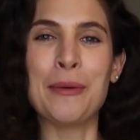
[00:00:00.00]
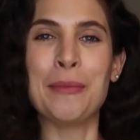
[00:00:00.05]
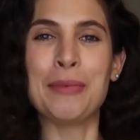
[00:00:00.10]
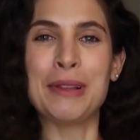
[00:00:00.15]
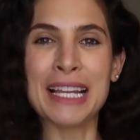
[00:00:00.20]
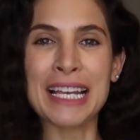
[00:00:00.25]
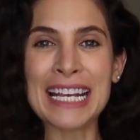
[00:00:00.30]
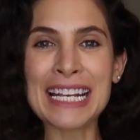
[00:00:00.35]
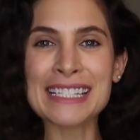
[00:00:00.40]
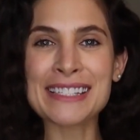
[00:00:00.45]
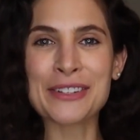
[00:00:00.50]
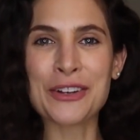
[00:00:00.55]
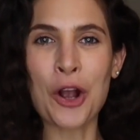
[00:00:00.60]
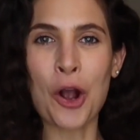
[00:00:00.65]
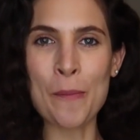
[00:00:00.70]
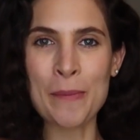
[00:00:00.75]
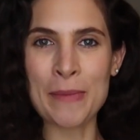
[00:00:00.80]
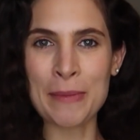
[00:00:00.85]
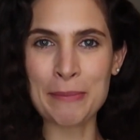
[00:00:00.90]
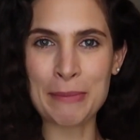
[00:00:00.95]
Please
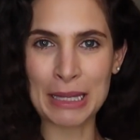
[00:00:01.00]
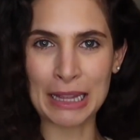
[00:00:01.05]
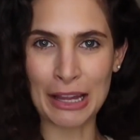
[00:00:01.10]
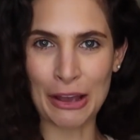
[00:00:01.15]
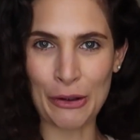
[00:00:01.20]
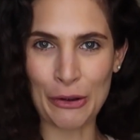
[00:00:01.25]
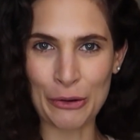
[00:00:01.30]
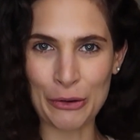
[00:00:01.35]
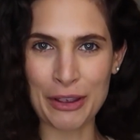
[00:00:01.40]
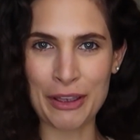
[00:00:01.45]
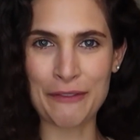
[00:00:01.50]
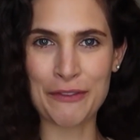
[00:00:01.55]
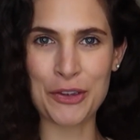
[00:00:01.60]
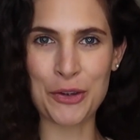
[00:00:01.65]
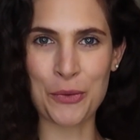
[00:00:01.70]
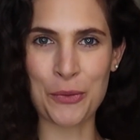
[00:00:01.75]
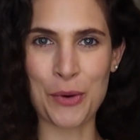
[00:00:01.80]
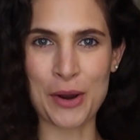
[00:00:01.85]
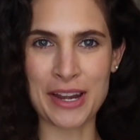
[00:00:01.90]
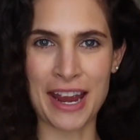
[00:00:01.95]
comment below if
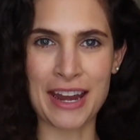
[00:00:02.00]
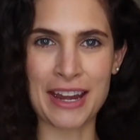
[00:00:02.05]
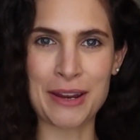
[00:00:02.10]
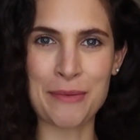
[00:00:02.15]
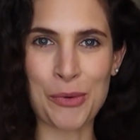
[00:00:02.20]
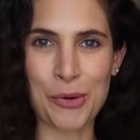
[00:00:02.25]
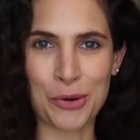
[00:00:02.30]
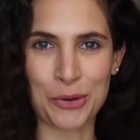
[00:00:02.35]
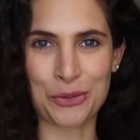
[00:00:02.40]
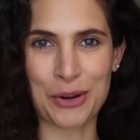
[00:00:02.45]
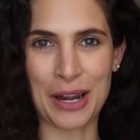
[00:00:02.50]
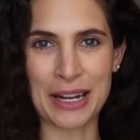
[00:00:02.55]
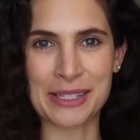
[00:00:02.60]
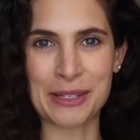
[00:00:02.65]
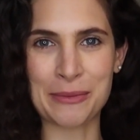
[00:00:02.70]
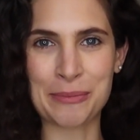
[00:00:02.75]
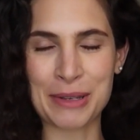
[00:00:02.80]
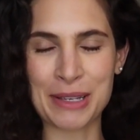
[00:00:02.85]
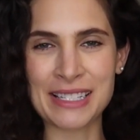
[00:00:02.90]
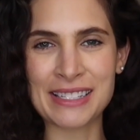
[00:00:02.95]
you want any more
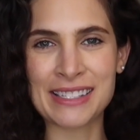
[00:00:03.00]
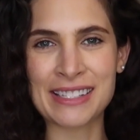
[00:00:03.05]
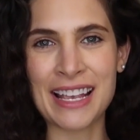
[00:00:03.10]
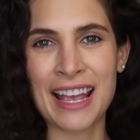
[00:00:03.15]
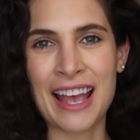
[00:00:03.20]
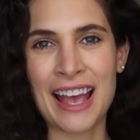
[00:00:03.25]
recipes.